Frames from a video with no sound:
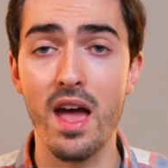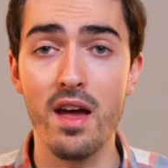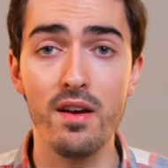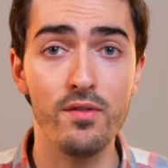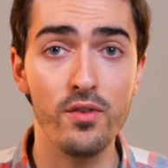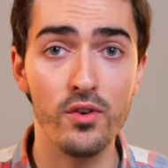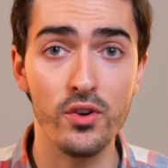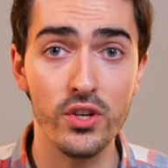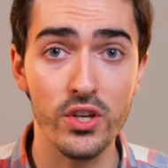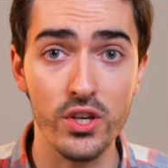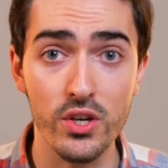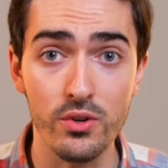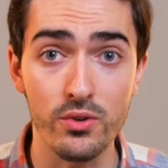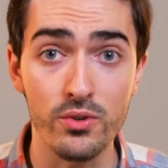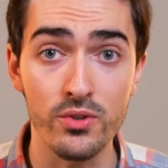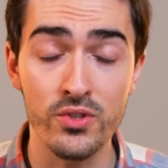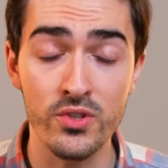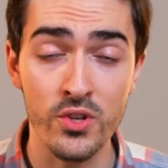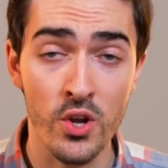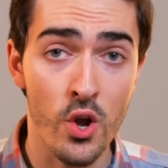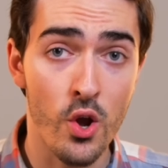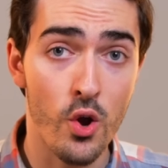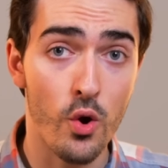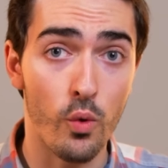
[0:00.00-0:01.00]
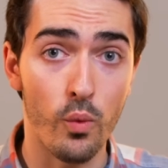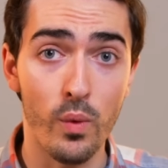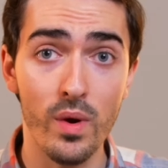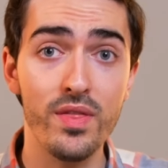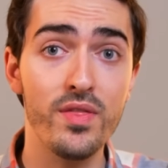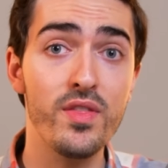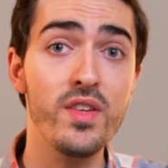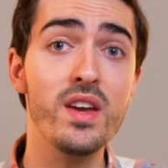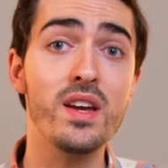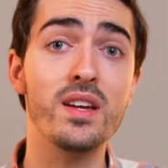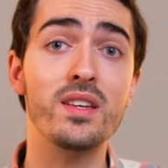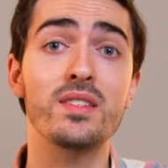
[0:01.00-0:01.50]
ever used,
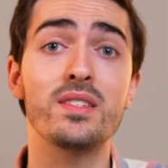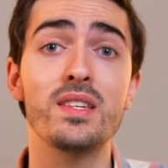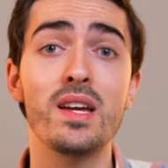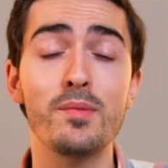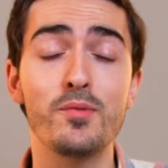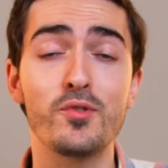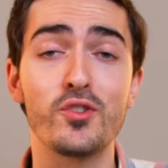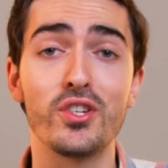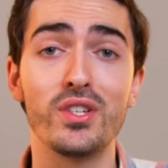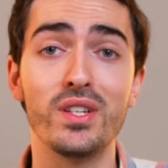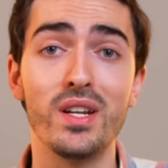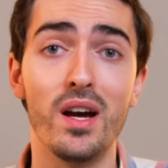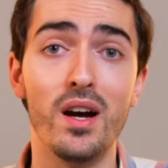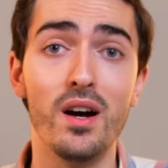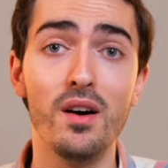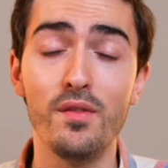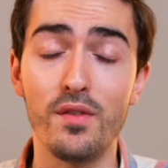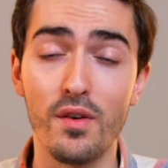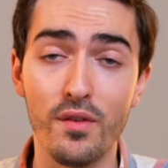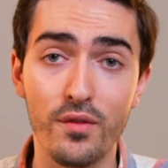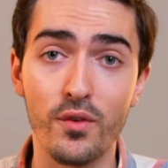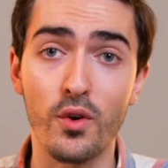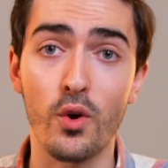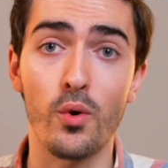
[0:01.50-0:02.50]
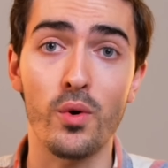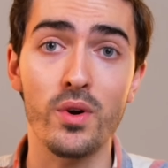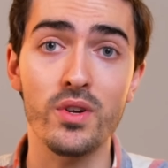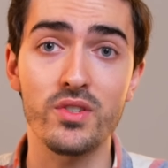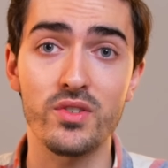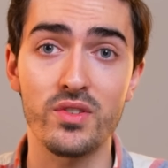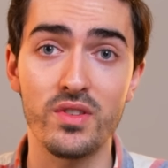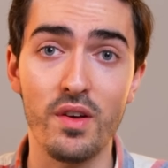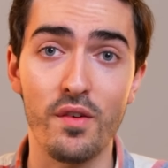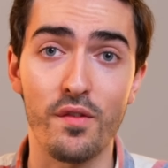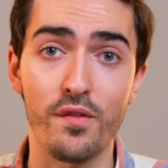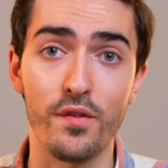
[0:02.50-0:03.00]
with the exception of, of course,
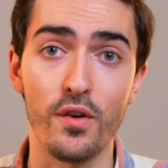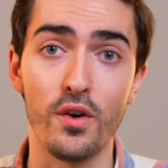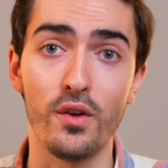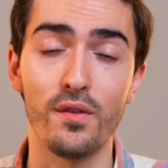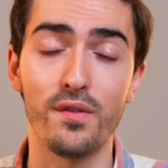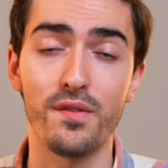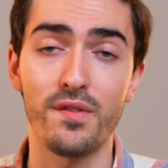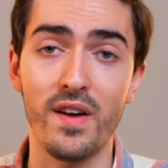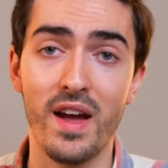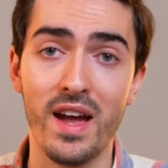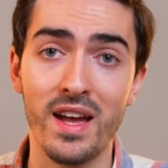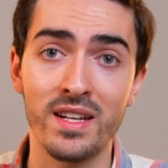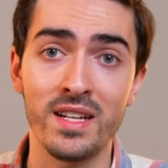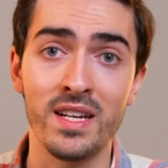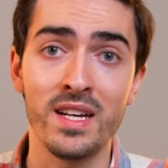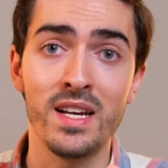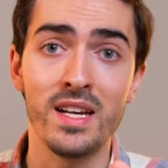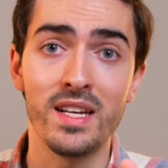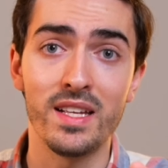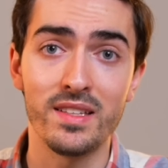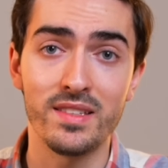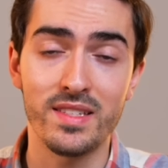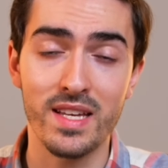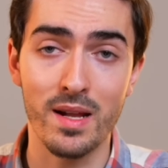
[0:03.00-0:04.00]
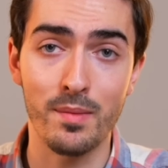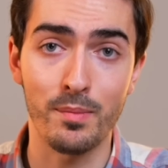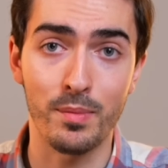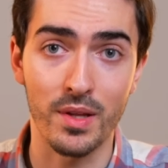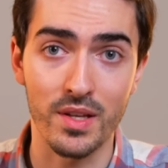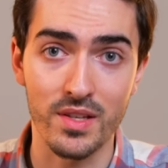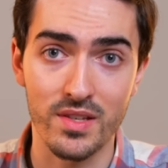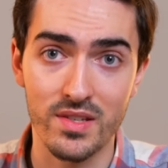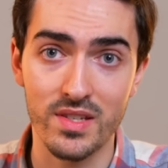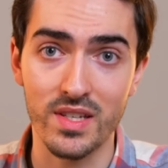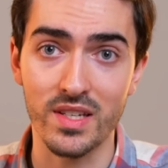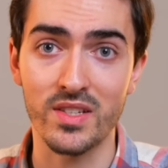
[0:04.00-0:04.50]
the full fat 10
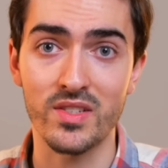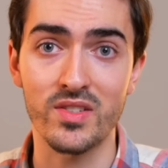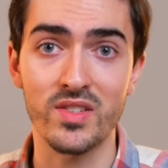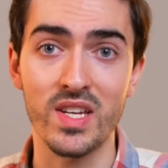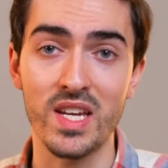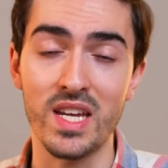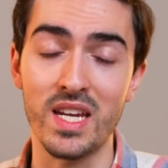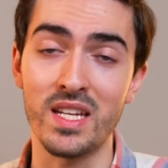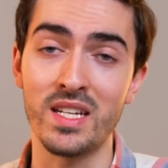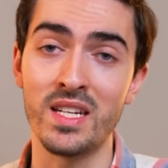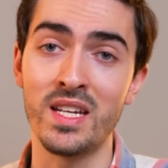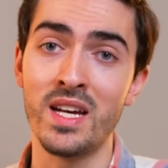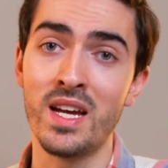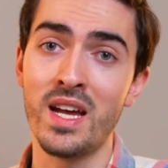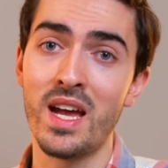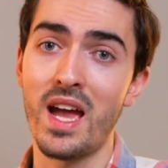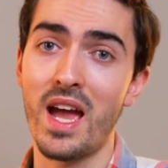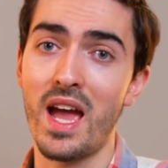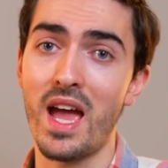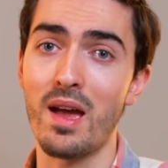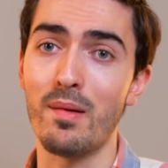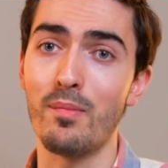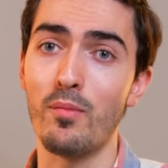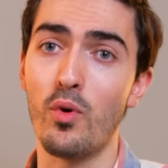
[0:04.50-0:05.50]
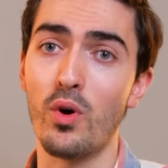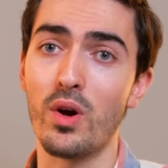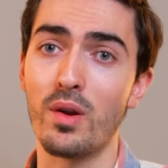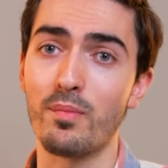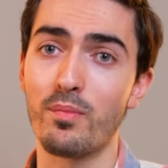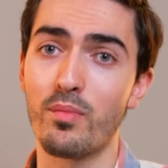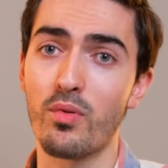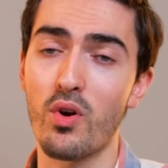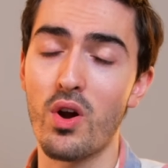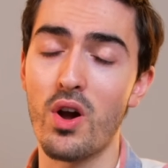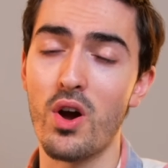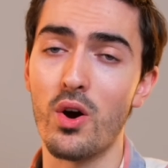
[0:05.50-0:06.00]
plus 16 M1
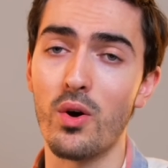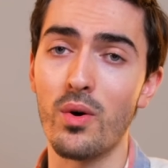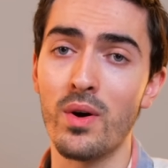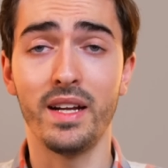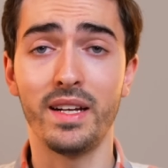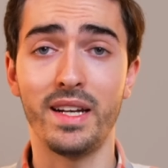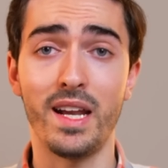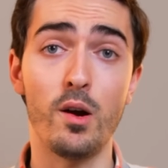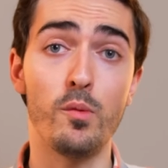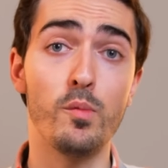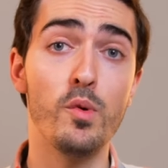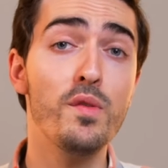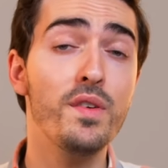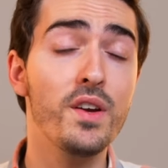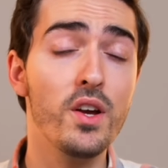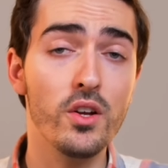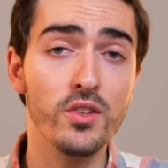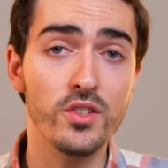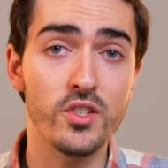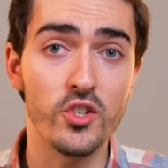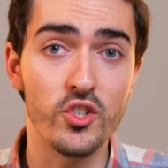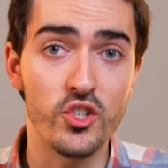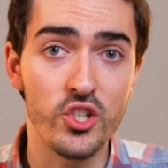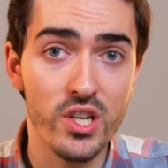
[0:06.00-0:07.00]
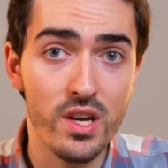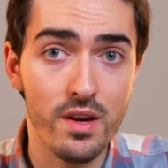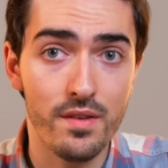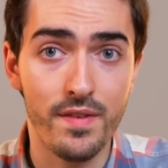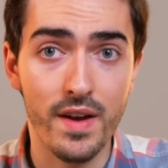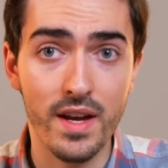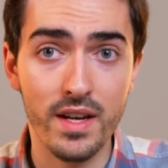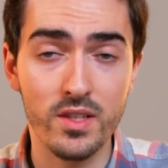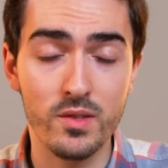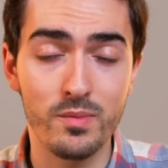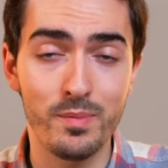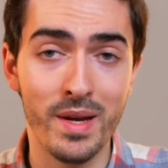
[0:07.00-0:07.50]
Pro. Now moving on to
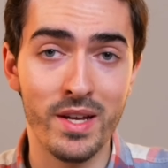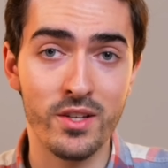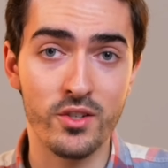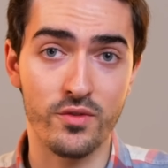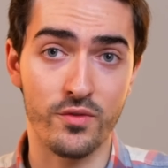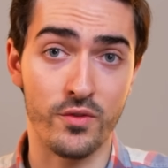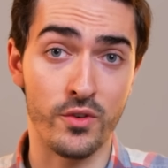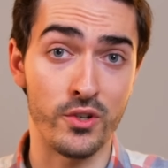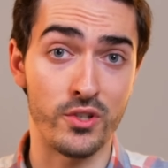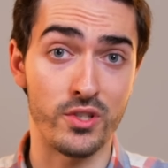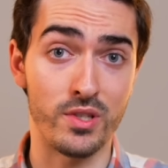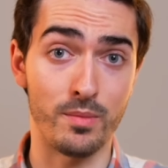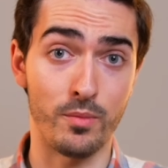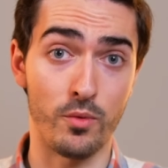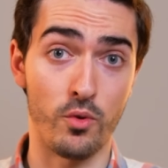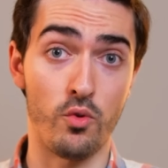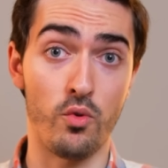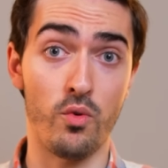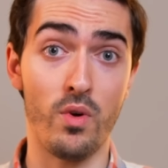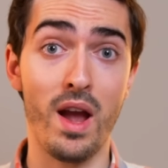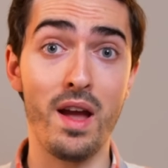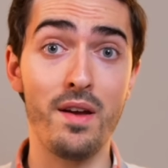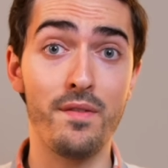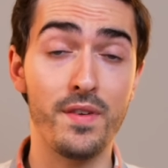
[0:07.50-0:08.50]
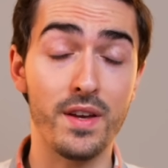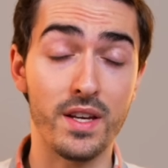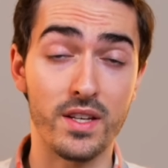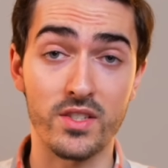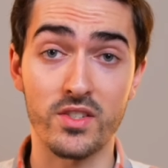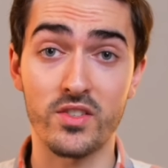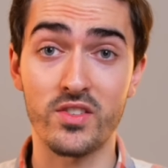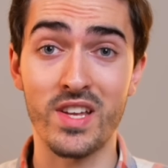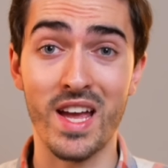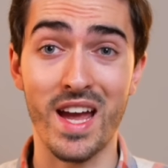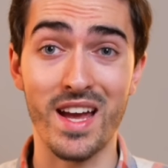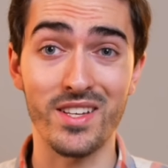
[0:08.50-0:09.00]
GFXBench for some
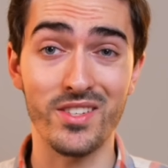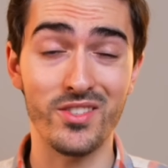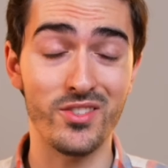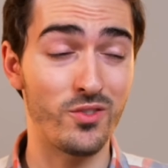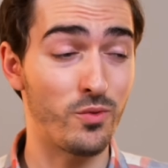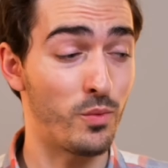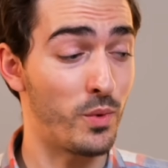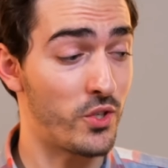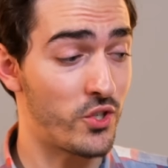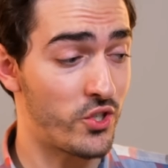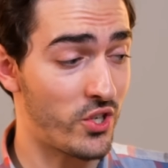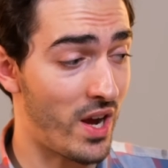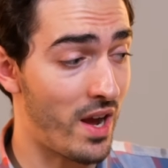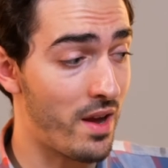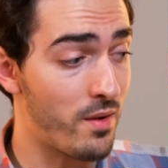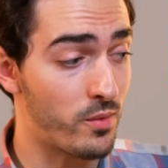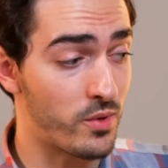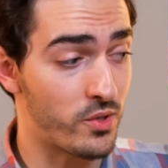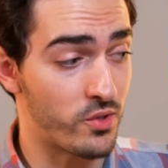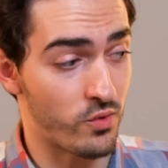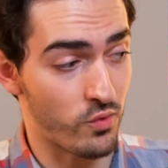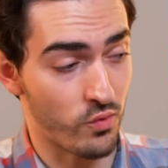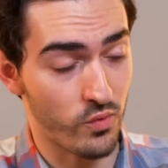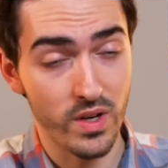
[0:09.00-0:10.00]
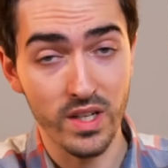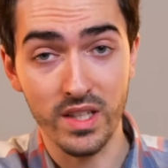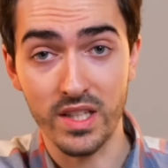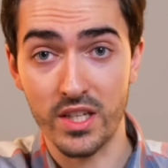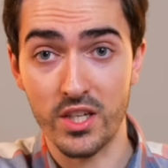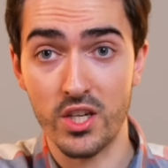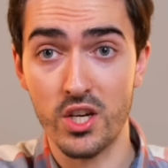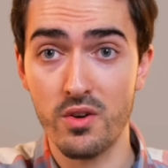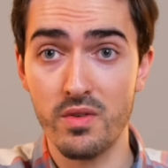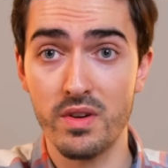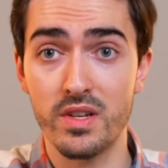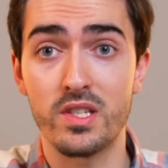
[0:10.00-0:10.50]
graphics tests, which I was really
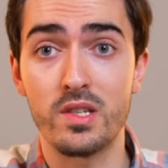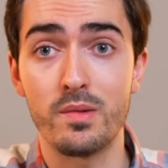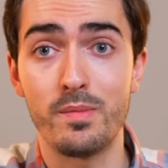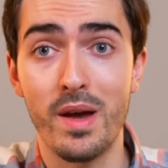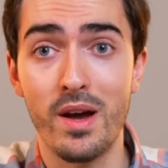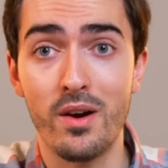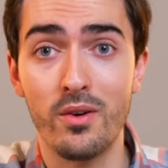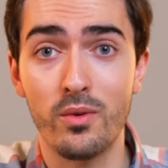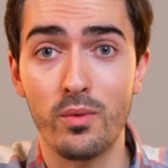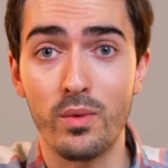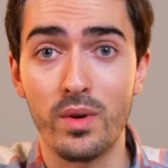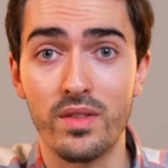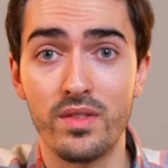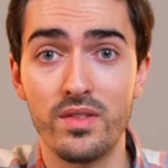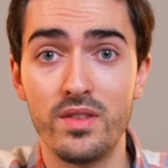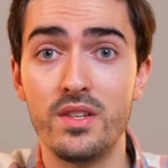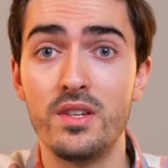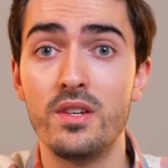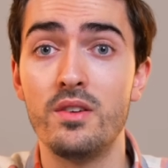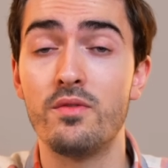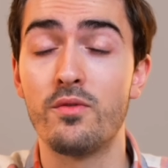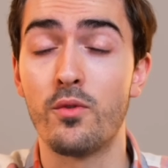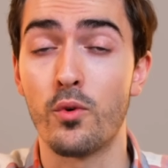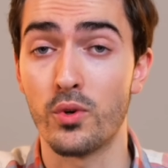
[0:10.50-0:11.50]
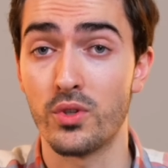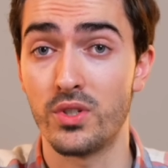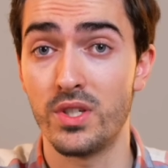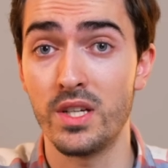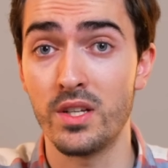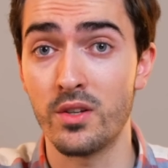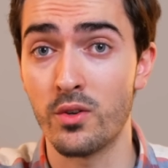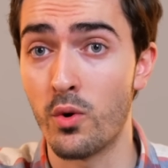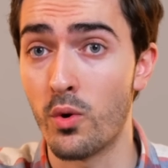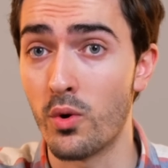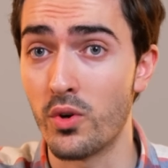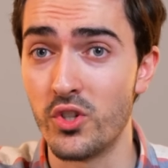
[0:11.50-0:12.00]
curious about with the
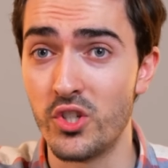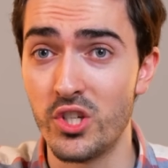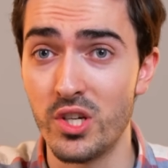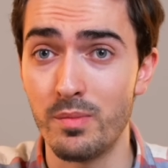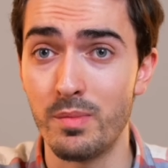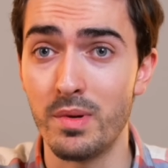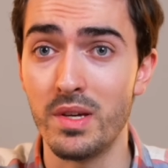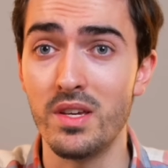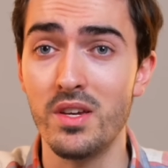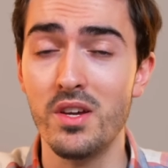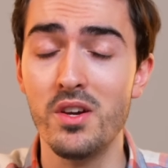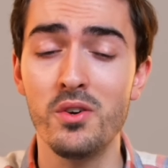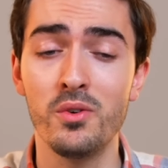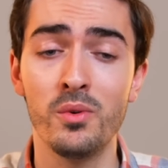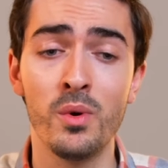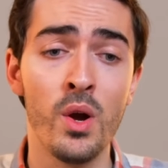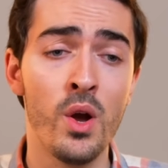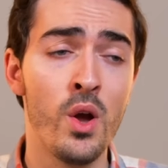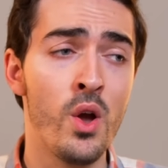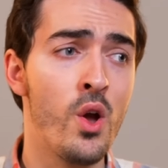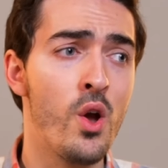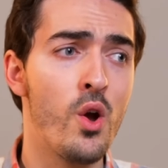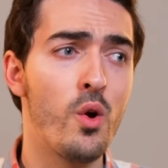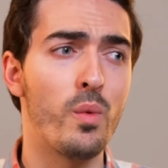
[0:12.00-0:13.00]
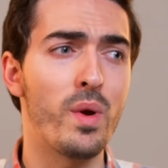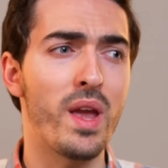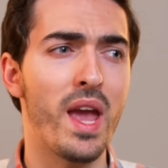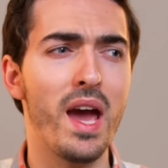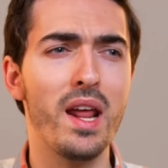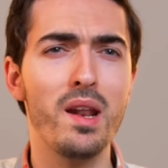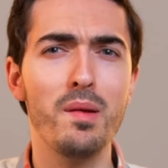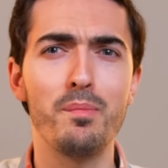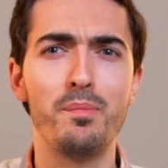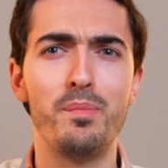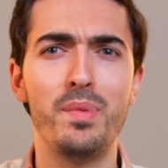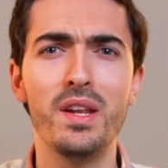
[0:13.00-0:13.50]
14 core GPU, we
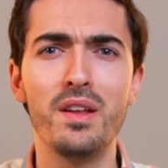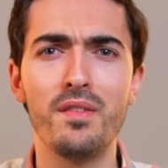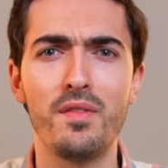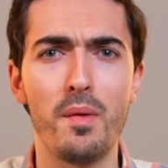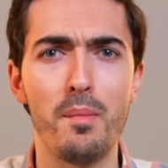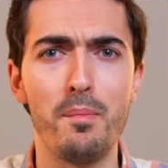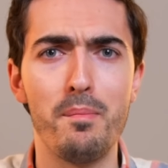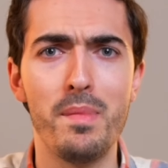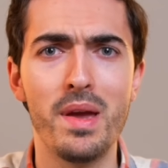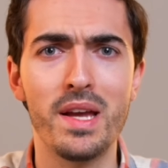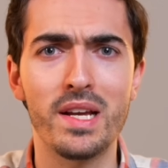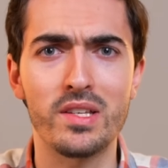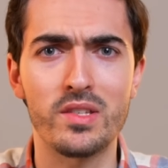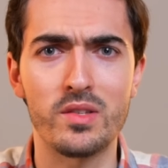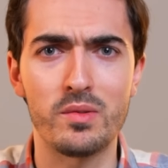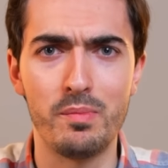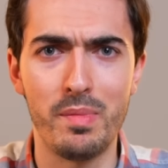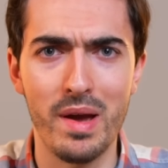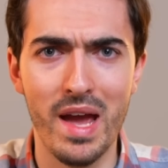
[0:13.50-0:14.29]
had a bit of a mixed